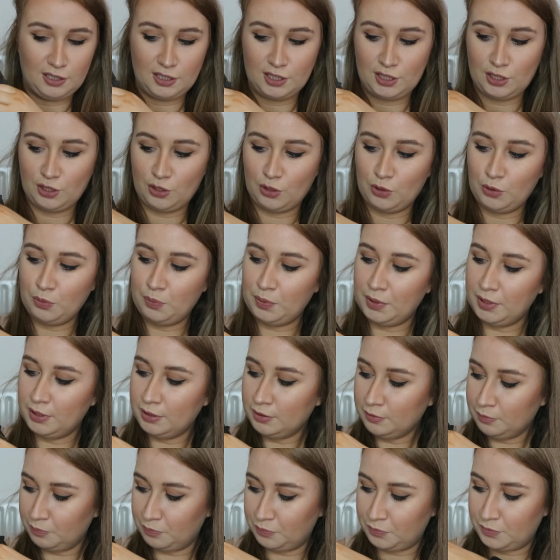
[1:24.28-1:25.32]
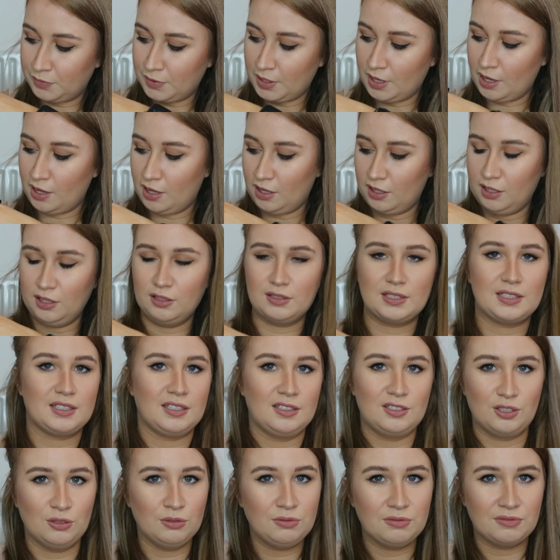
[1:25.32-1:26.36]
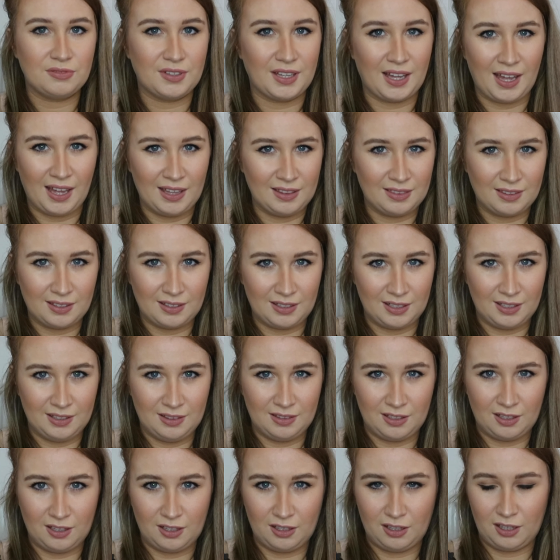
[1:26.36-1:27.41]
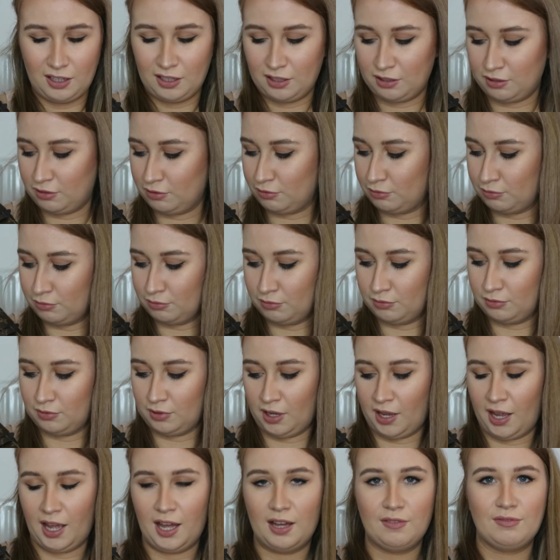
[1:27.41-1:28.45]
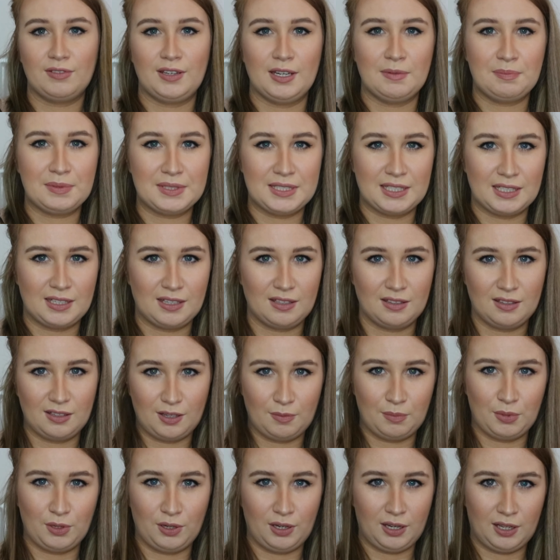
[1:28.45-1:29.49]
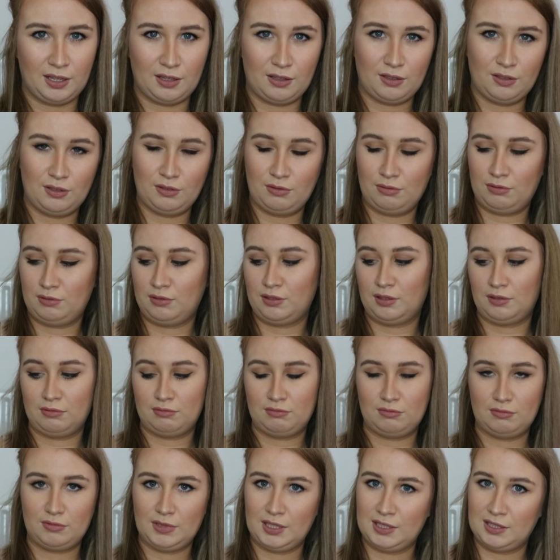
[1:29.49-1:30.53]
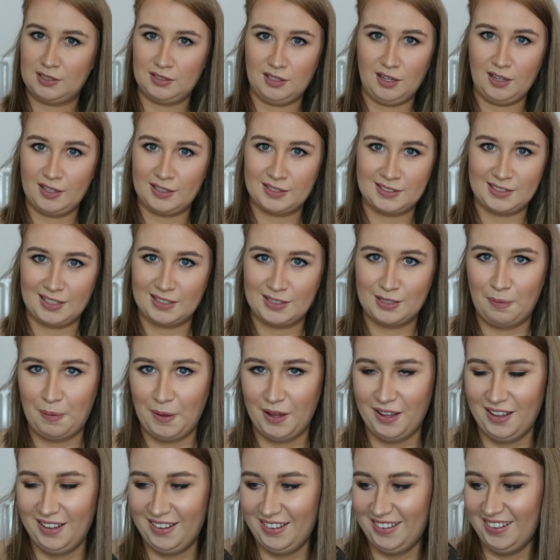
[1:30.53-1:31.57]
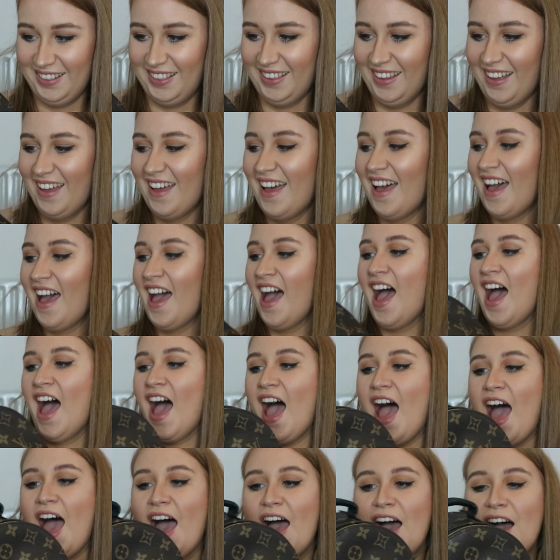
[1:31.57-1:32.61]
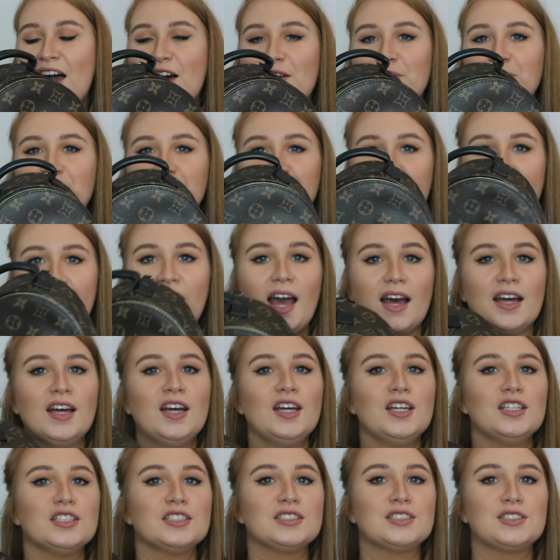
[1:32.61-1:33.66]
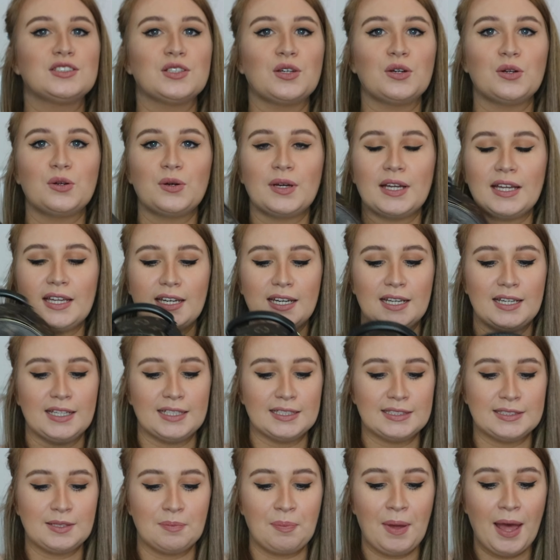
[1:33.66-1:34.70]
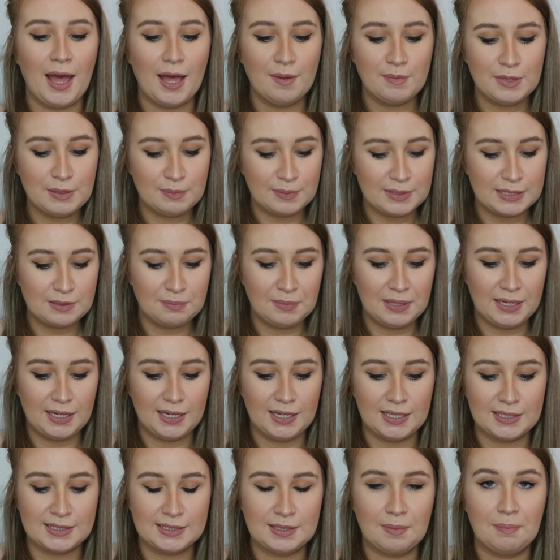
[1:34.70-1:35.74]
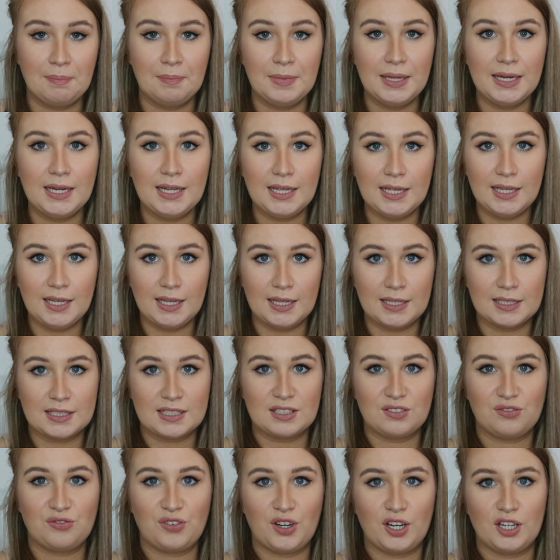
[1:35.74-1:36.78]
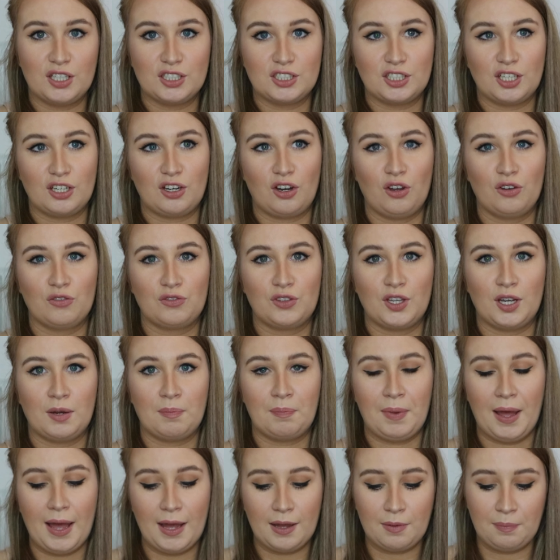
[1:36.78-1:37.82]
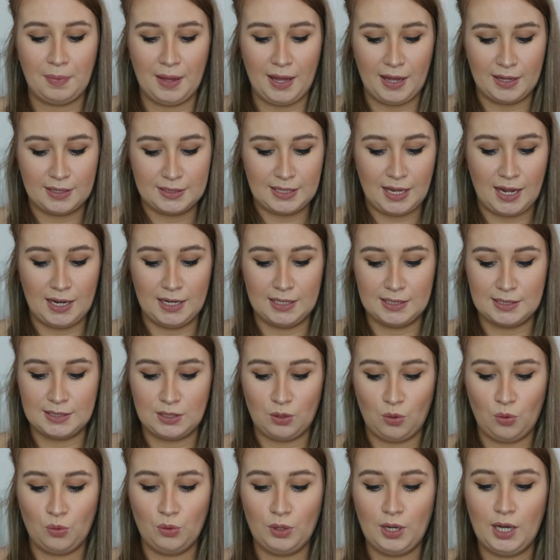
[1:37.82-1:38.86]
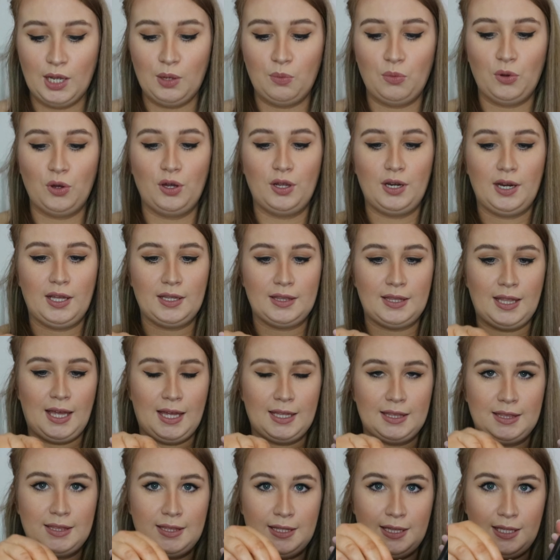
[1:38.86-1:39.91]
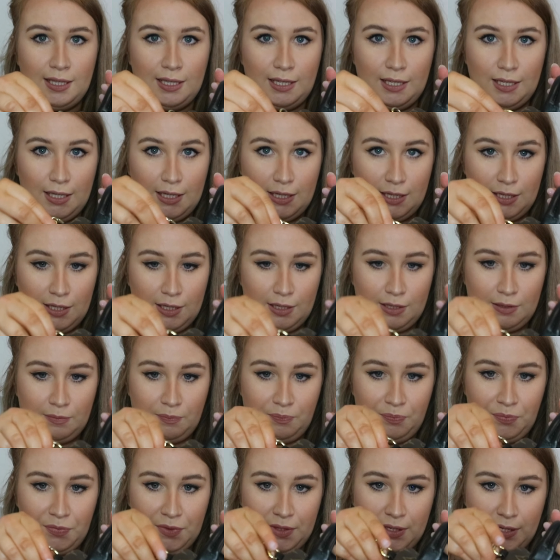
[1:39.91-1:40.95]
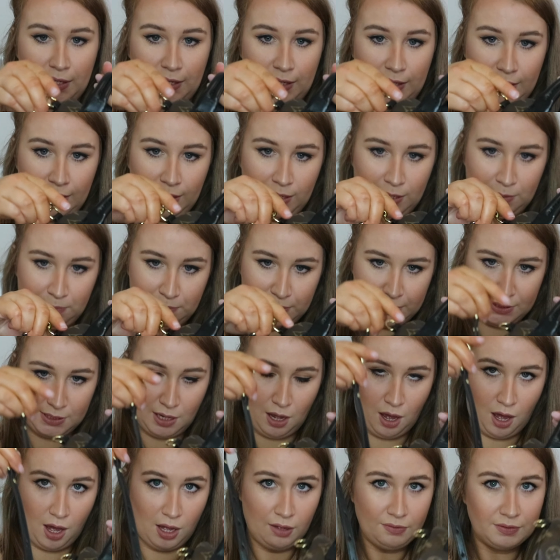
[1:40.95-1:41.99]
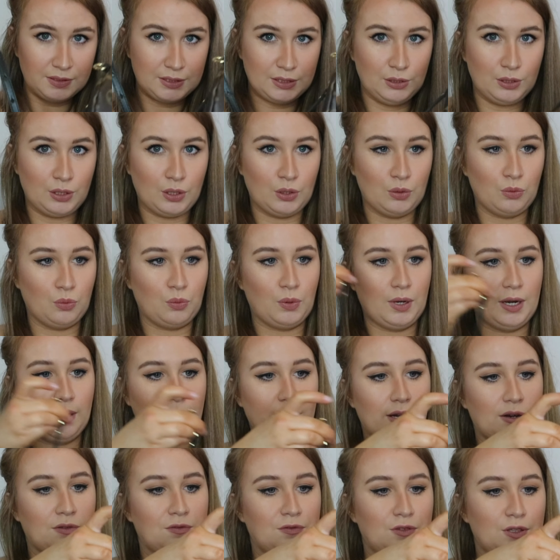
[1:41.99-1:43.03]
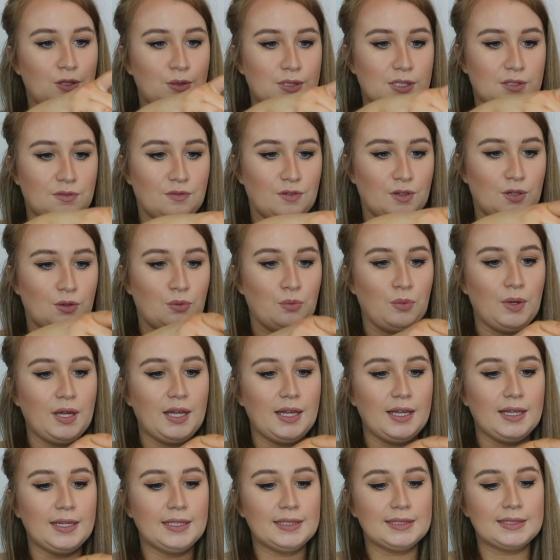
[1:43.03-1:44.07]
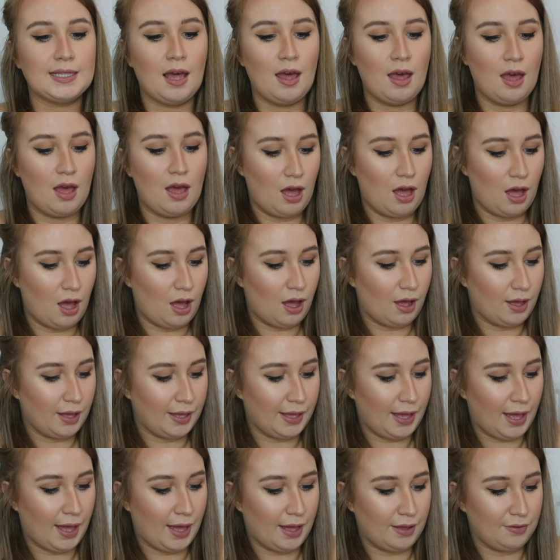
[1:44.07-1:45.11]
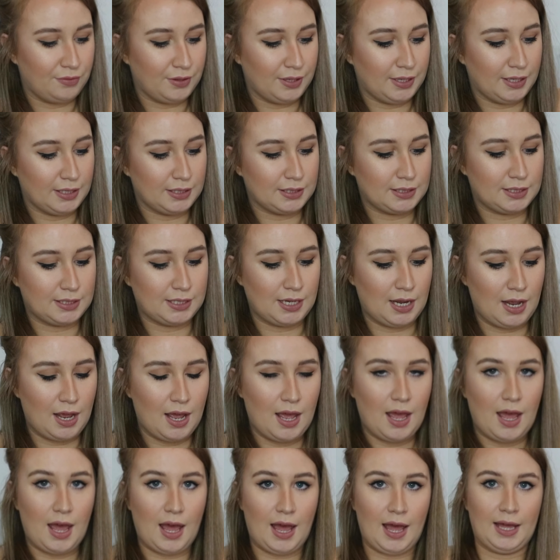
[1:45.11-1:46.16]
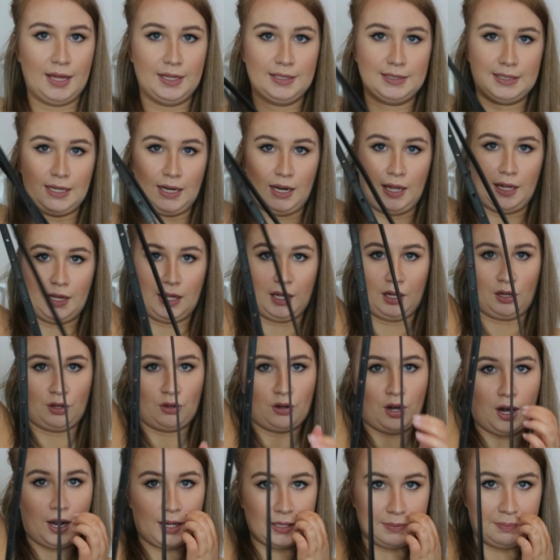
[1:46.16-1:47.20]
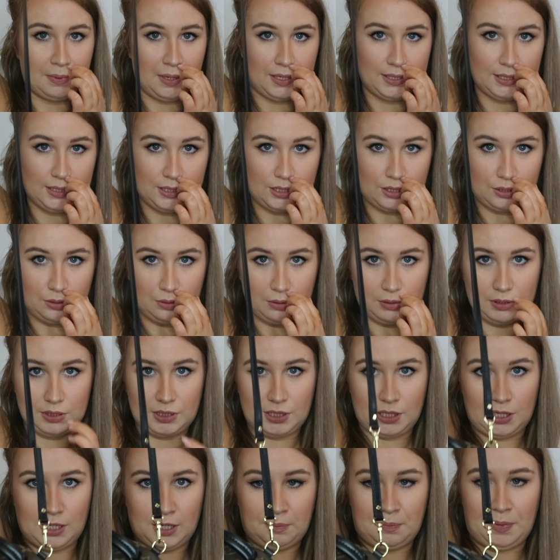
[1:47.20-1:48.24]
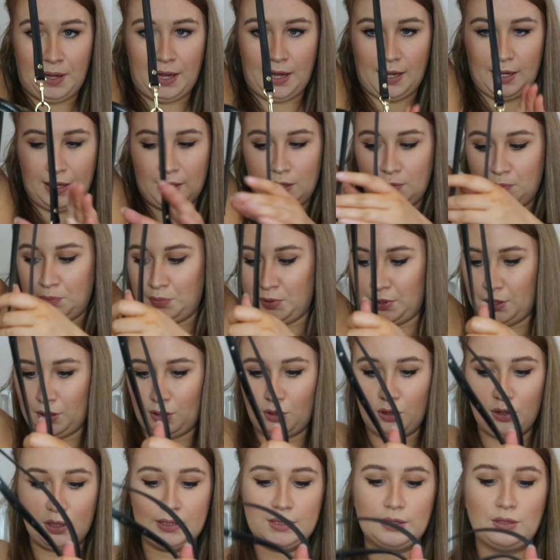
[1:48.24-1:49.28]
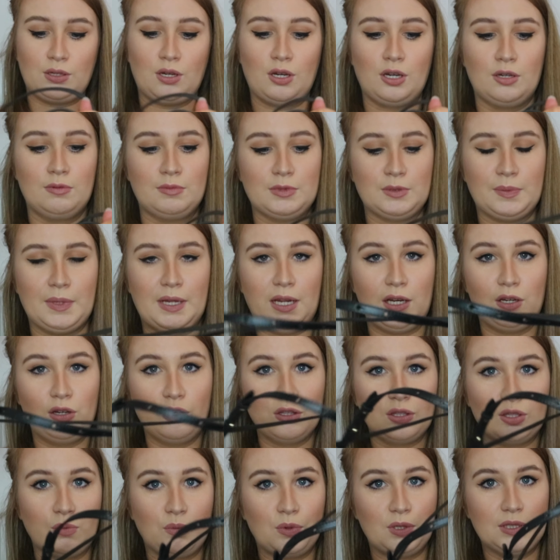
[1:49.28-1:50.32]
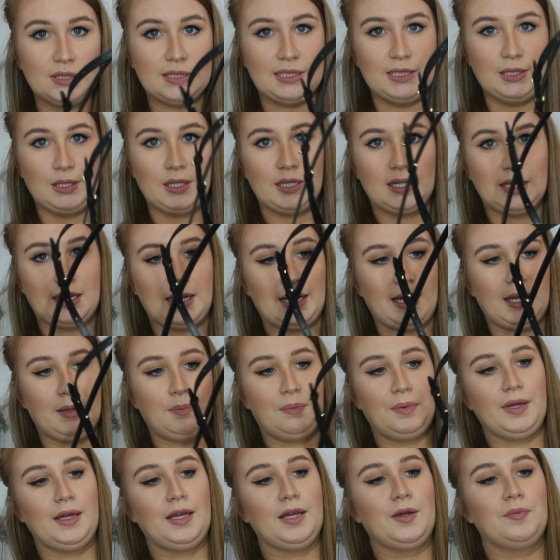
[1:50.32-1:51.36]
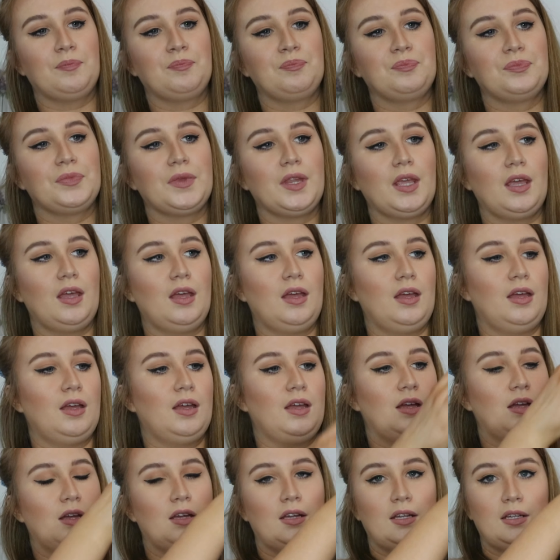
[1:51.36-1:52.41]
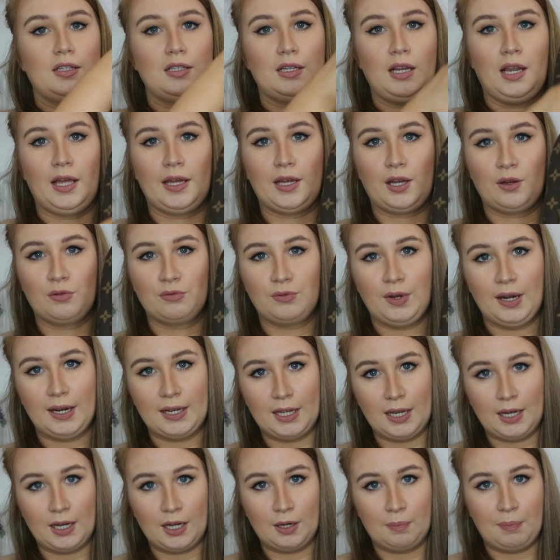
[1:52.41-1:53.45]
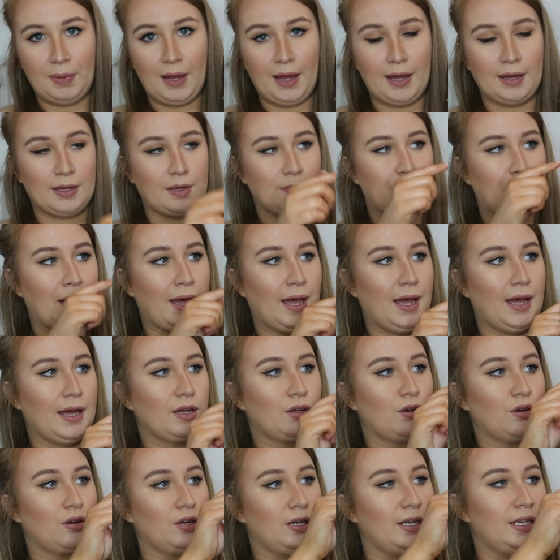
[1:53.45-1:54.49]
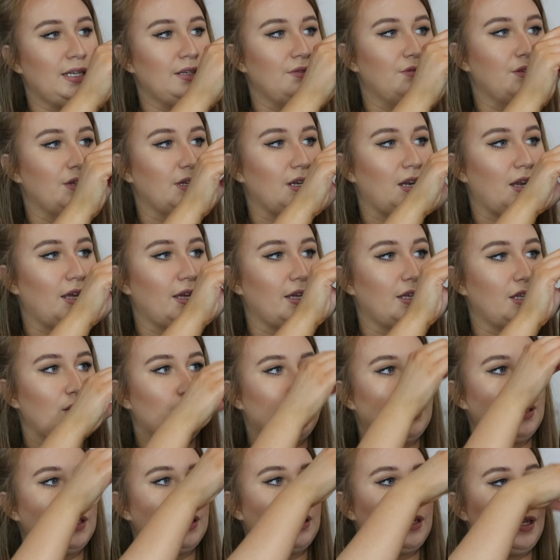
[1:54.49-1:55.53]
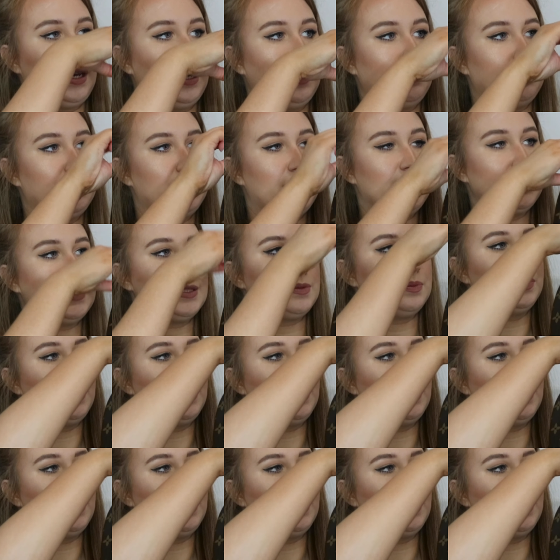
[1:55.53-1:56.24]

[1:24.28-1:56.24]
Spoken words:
to open. You don't fit anything in there. I have lipstick in there, but it's not accessible. Yeah, so it is the Palm Springs mini. It's the miniest version of their backpacks, and it's the only one that it clips off, so you can wear it a few different ways. I have it as a crossbody shoulder bag, but it also comes with another one, so you can clip it like a regular backpack, or even you can clip this